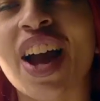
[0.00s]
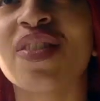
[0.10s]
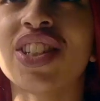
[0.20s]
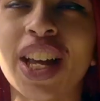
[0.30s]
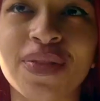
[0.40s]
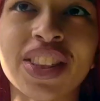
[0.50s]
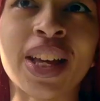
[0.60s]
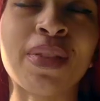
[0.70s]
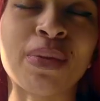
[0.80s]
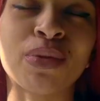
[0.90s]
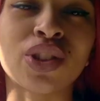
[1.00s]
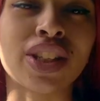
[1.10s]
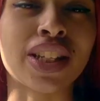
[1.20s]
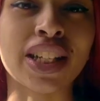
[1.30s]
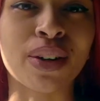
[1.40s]
just happy that I'm able to
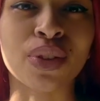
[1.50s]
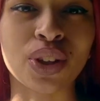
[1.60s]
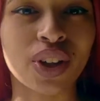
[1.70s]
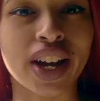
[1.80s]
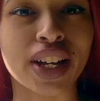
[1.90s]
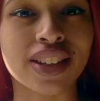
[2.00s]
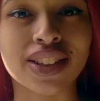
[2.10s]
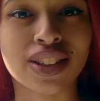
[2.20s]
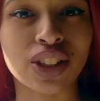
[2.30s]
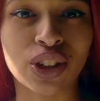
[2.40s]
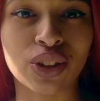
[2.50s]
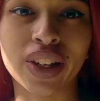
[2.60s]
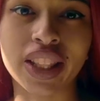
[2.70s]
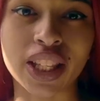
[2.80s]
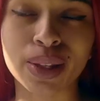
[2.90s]
sit down with you guys,
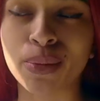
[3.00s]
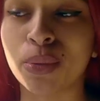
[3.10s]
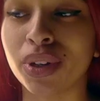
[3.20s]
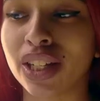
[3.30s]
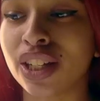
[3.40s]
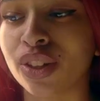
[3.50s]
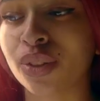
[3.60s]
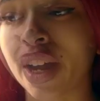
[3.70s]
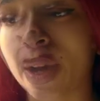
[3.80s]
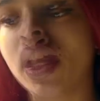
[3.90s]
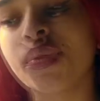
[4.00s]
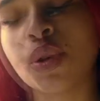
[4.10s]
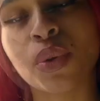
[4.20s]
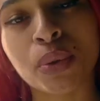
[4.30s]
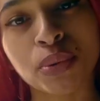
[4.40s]
in this moment here, okay? If
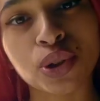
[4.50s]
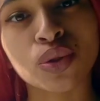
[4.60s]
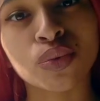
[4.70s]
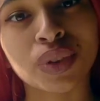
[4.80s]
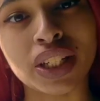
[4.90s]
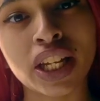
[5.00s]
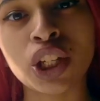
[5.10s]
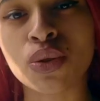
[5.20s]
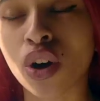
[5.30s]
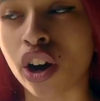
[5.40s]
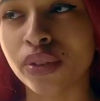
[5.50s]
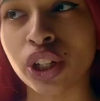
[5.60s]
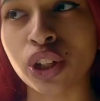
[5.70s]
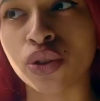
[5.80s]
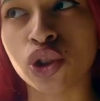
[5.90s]
you want a personal reading, you already
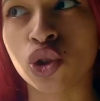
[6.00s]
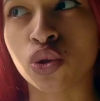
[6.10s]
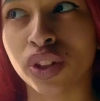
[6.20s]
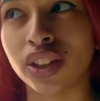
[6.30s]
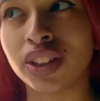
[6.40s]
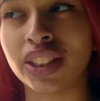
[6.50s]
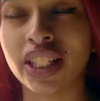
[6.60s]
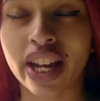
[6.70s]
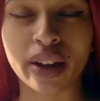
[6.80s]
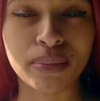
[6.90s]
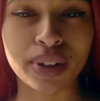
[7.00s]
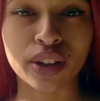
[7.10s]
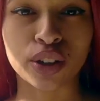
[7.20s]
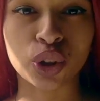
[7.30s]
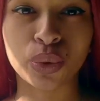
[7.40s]
know the drill. DM me
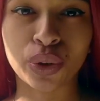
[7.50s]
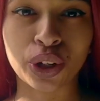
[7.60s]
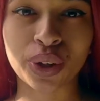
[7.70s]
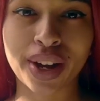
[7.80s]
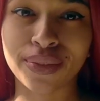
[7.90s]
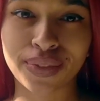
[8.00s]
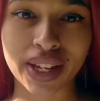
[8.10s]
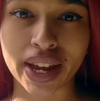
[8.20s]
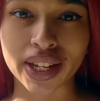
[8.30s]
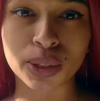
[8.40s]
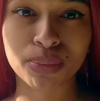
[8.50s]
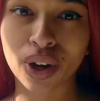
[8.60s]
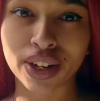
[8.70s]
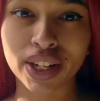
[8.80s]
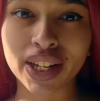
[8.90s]
on Twitter at
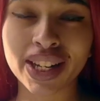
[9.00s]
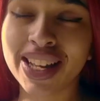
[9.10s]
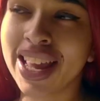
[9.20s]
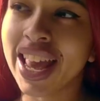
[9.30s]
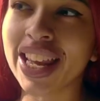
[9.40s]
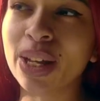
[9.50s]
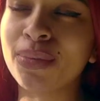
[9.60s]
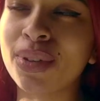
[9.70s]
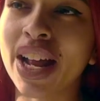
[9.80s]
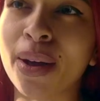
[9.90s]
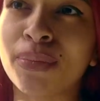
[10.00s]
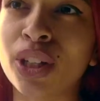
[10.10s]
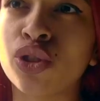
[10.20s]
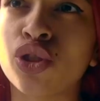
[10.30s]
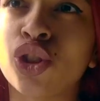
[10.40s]
VXPRADA. And I'd be
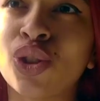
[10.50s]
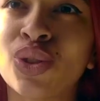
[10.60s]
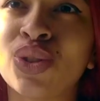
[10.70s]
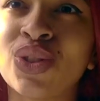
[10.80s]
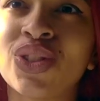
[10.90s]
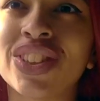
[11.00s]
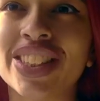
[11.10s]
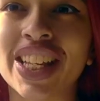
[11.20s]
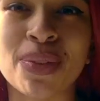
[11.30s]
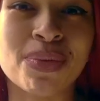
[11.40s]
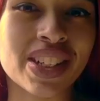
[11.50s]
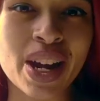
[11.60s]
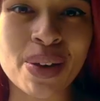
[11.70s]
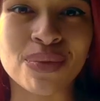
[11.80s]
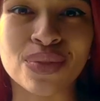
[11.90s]
happy to set up a
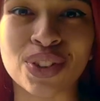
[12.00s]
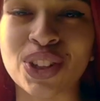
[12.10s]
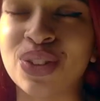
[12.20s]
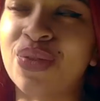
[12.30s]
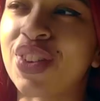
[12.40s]
time for you,